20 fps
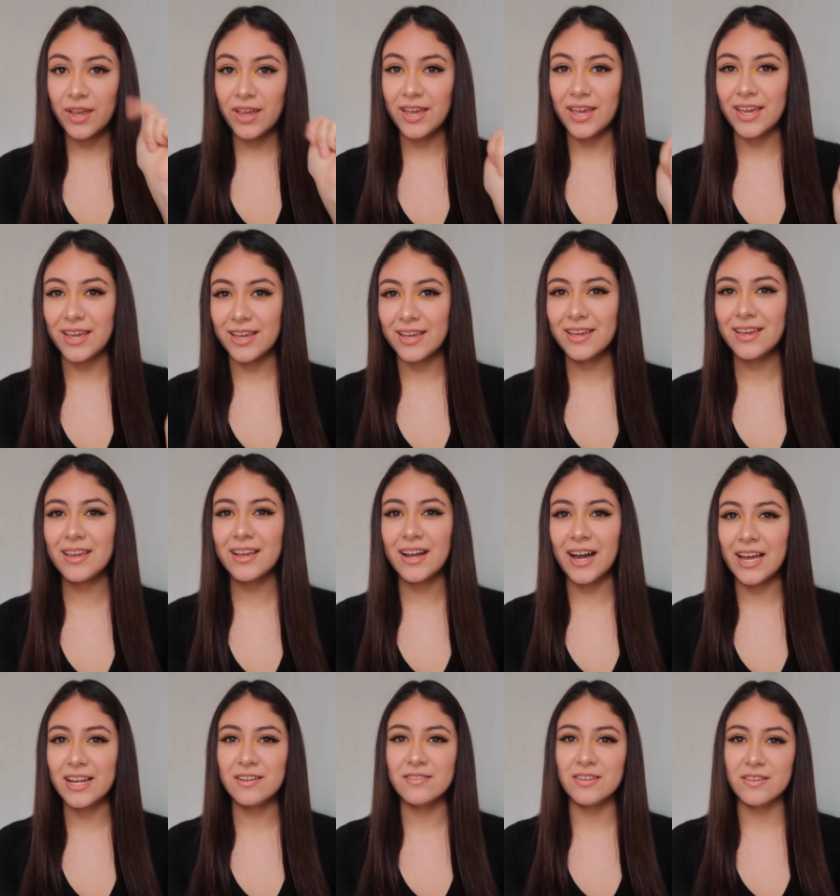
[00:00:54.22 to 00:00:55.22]
it can get
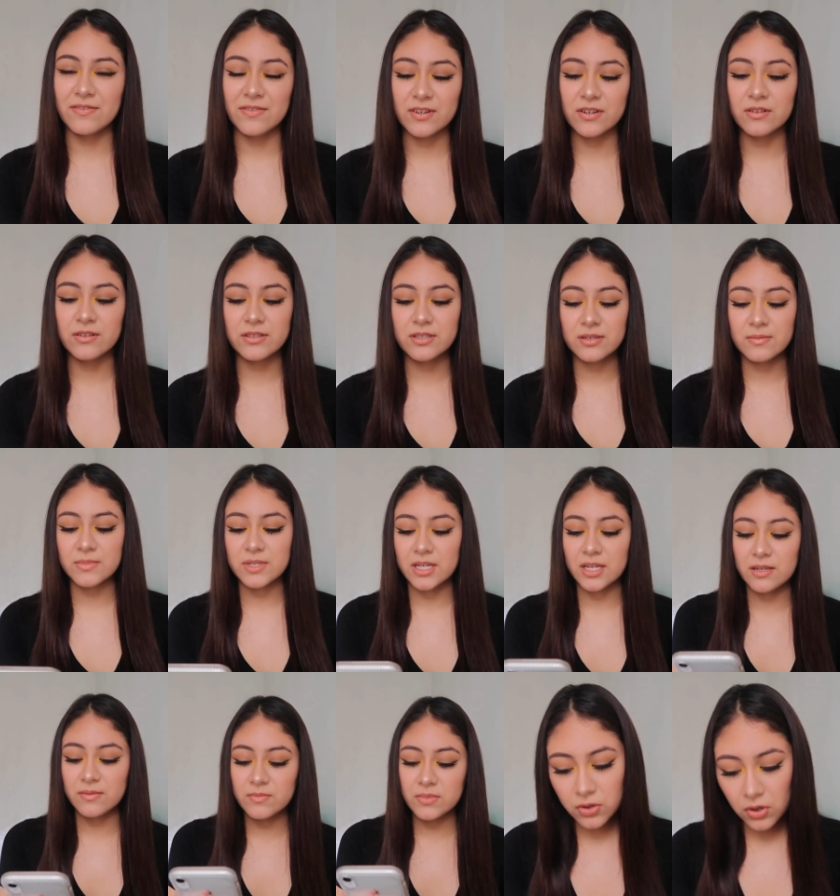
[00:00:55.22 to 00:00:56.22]
kind of difficult
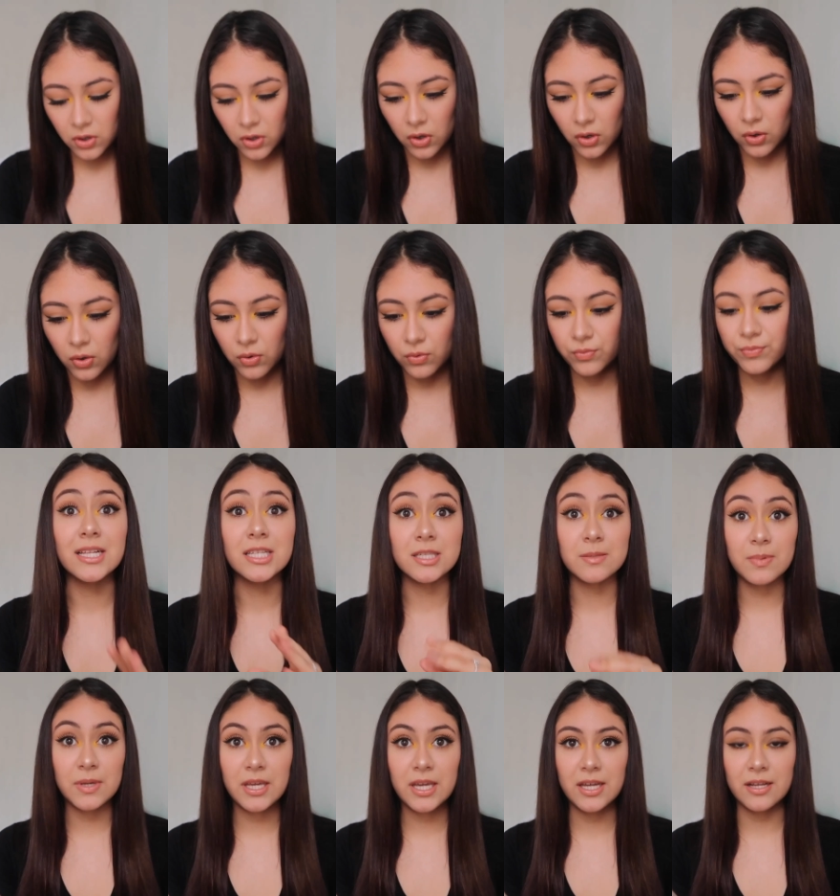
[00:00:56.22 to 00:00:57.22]
sometimes. So let's
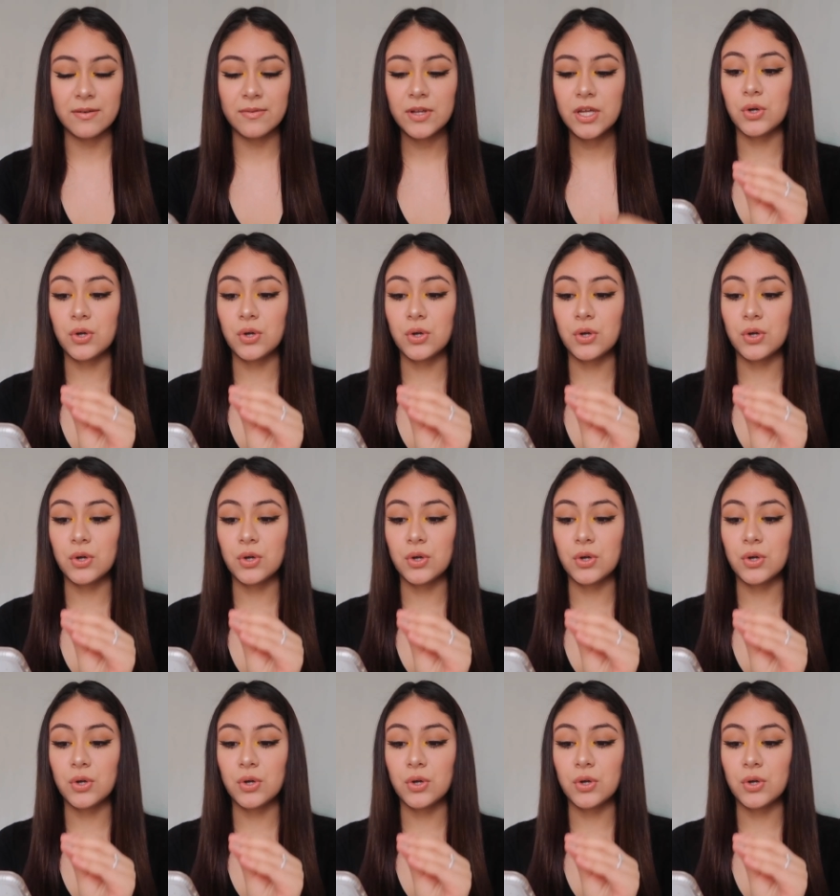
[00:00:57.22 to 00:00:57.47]
begin.